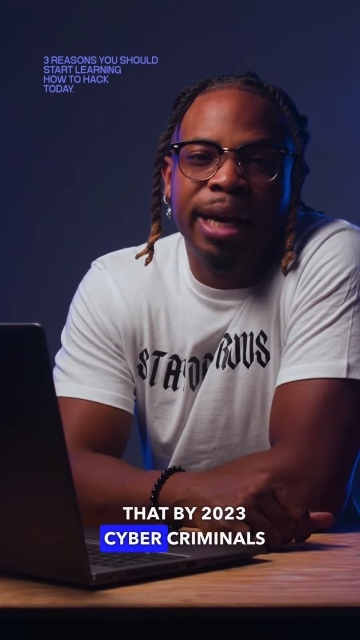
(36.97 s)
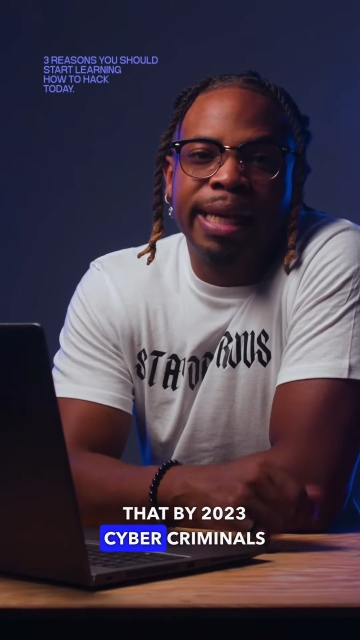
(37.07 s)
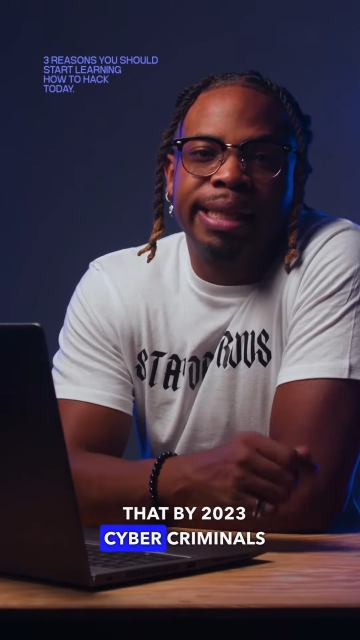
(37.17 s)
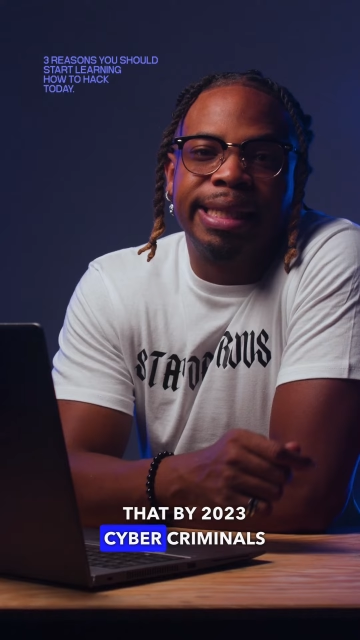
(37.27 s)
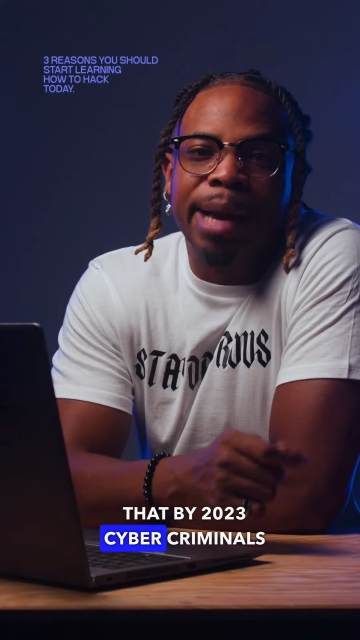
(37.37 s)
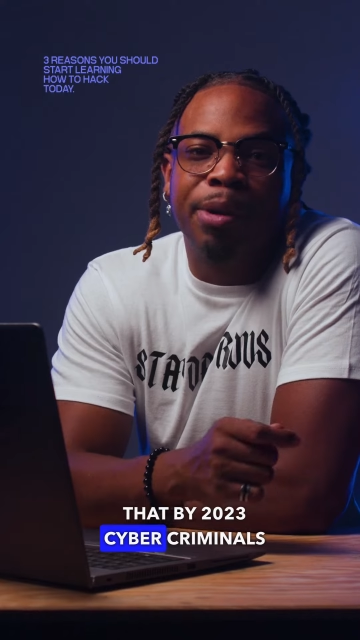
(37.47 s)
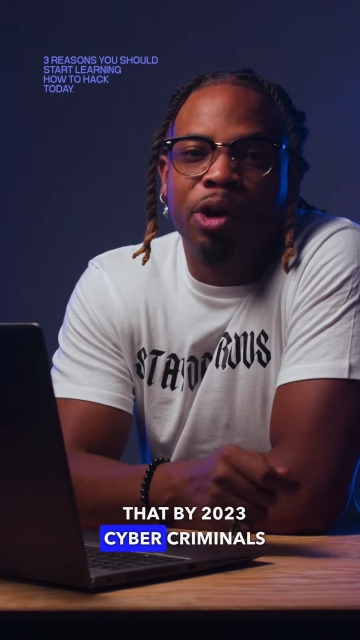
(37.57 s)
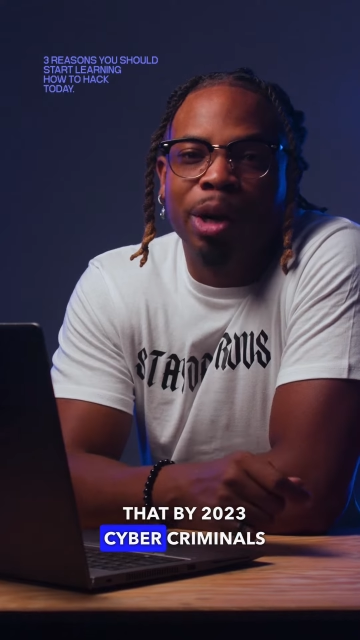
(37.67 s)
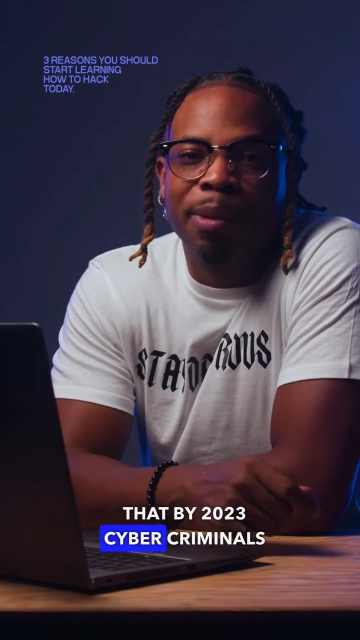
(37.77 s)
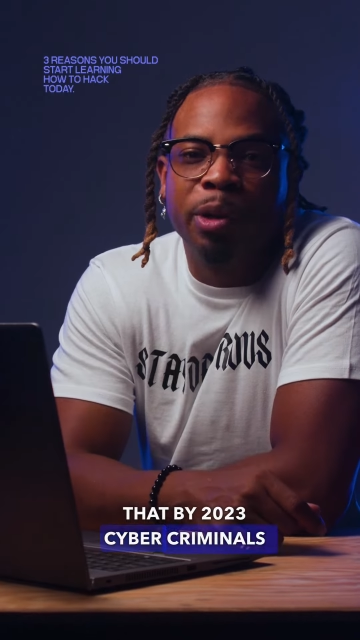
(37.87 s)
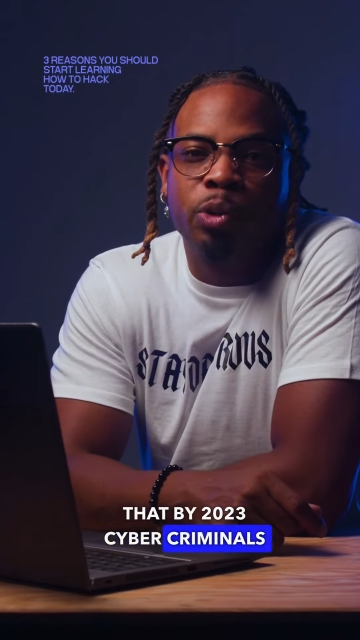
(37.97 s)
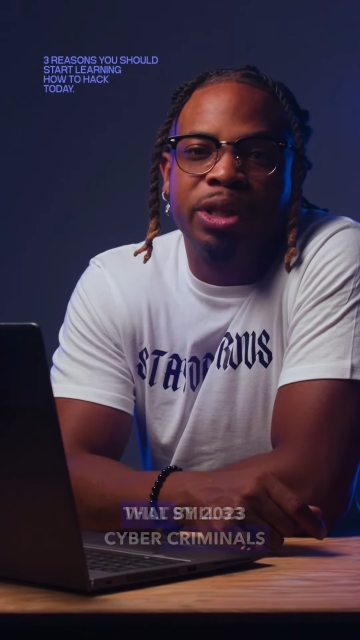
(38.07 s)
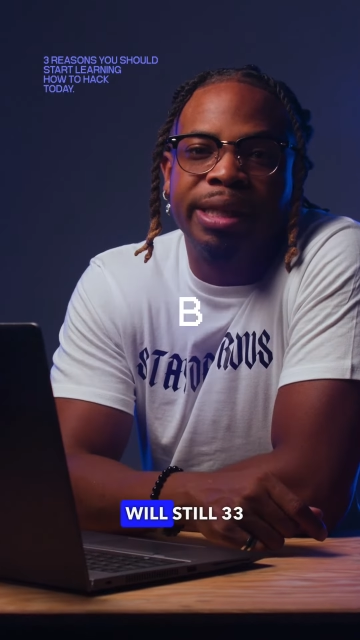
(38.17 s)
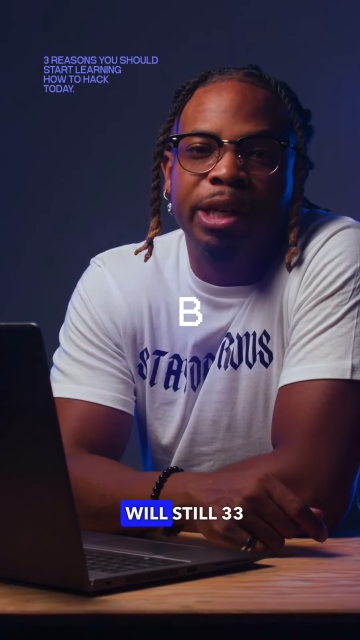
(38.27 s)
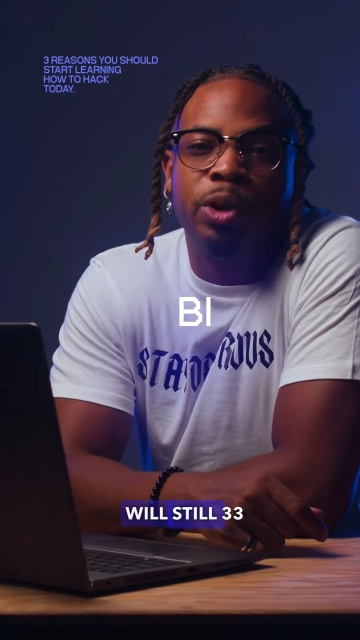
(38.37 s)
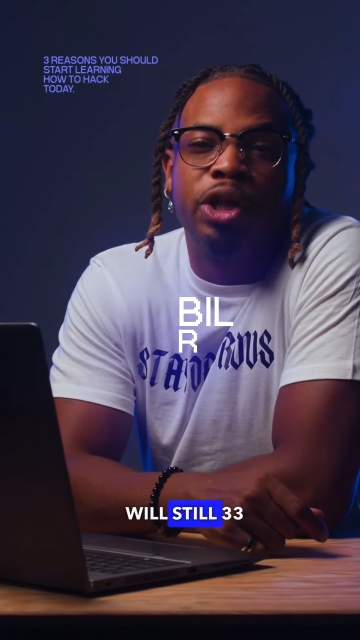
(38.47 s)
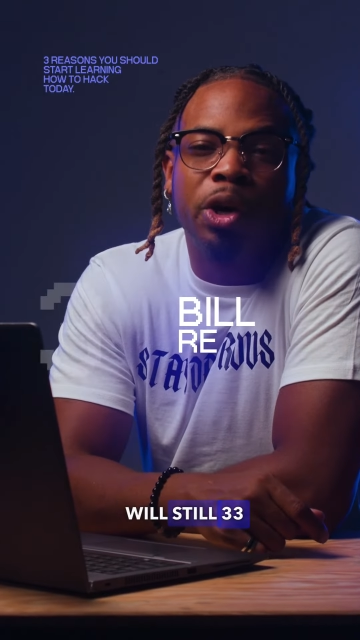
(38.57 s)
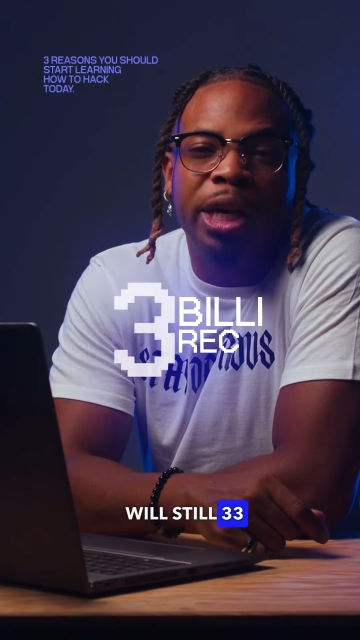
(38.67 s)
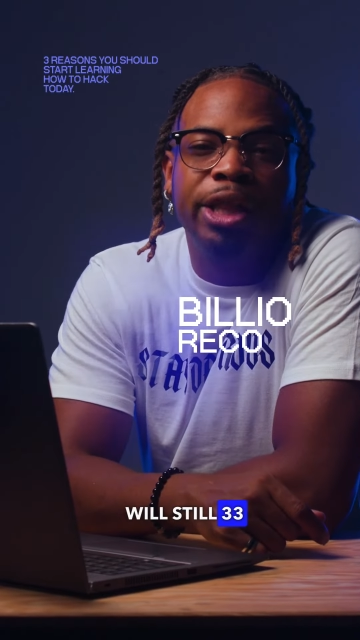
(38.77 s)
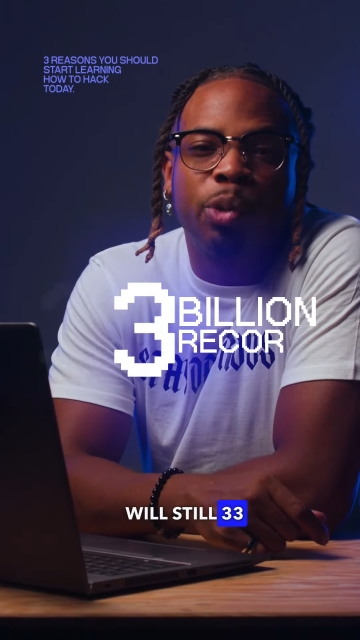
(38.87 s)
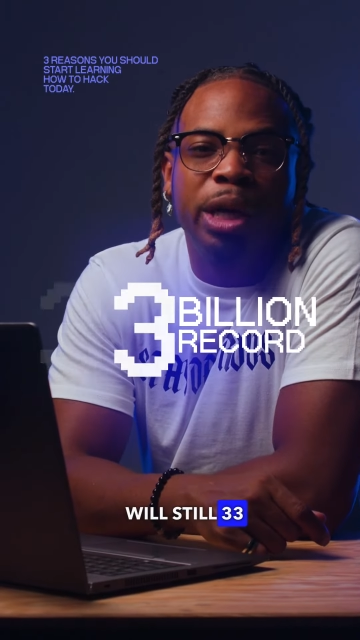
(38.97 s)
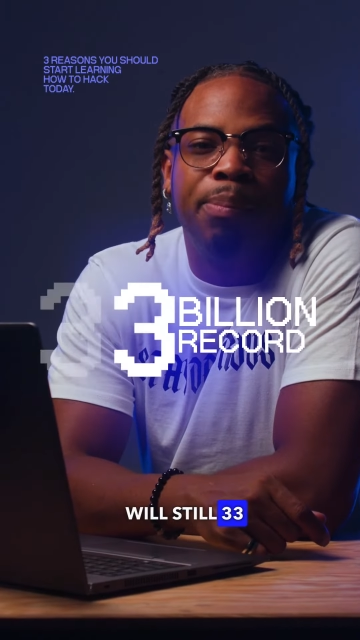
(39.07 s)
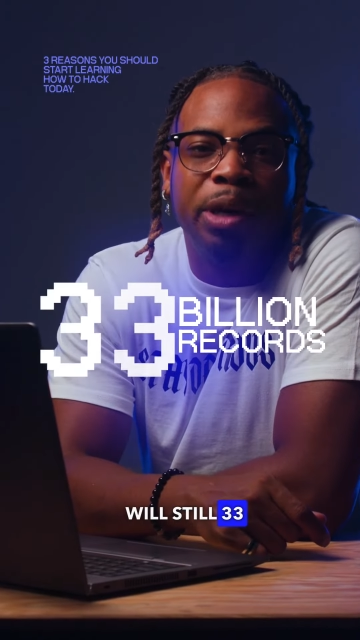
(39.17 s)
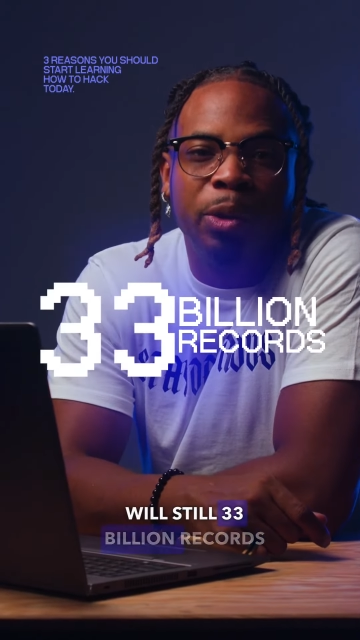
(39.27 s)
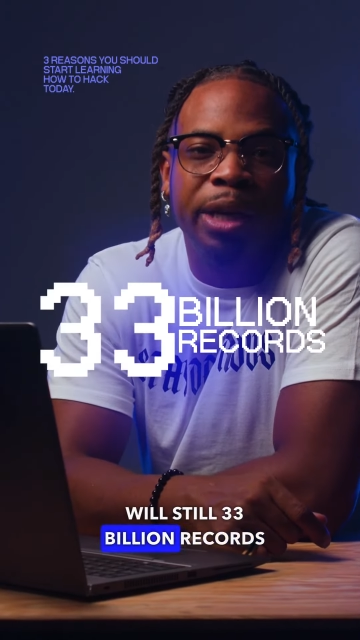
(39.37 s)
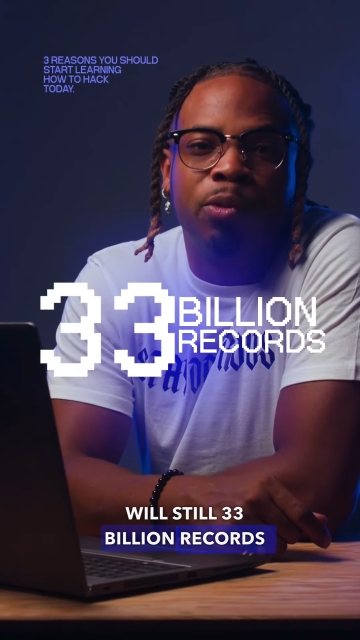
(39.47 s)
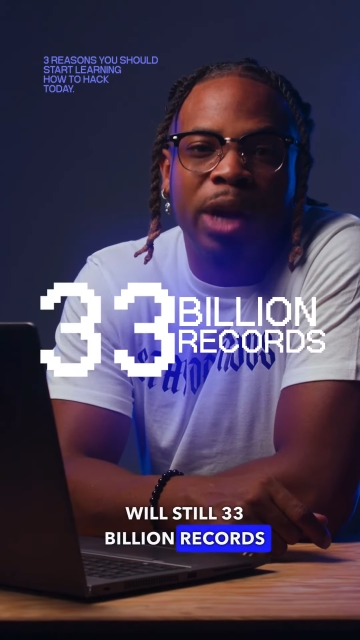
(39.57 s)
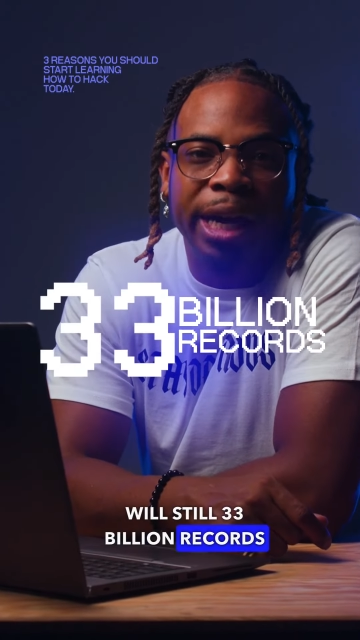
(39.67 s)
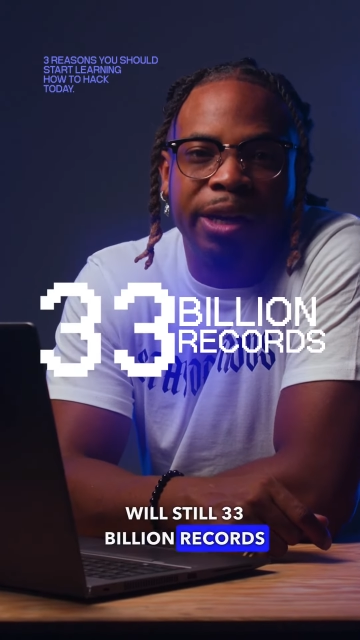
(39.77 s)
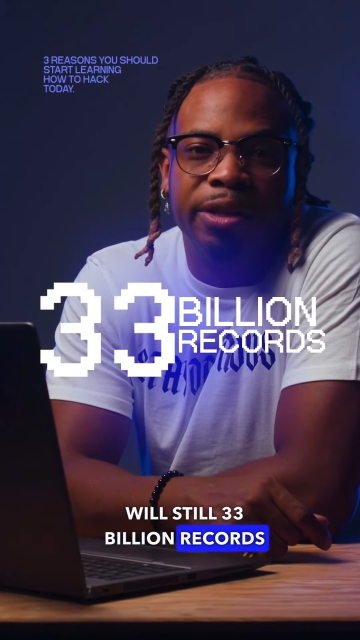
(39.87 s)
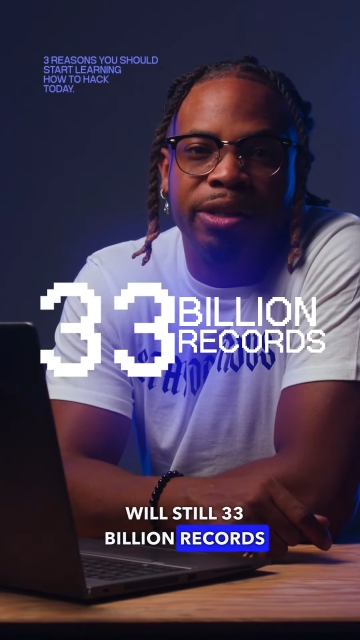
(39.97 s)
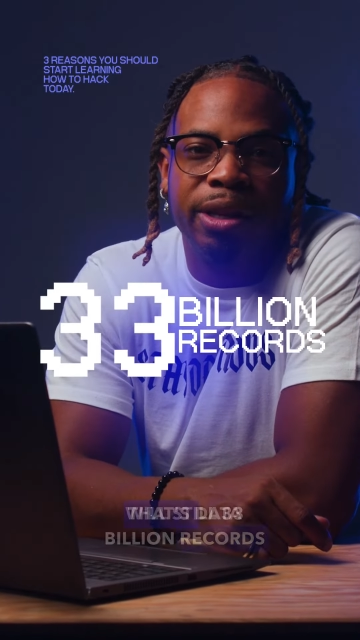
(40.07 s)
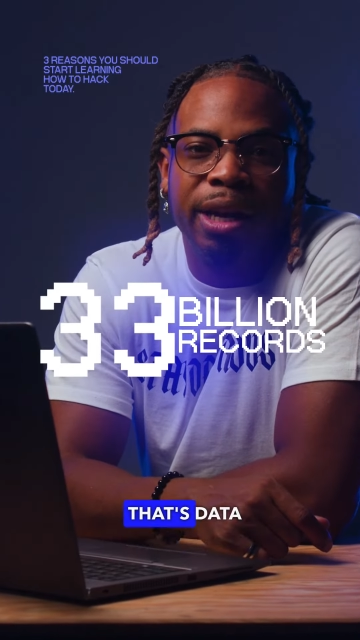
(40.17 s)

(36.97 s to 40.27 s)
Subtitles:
cyber criminals will steal 33 billion records.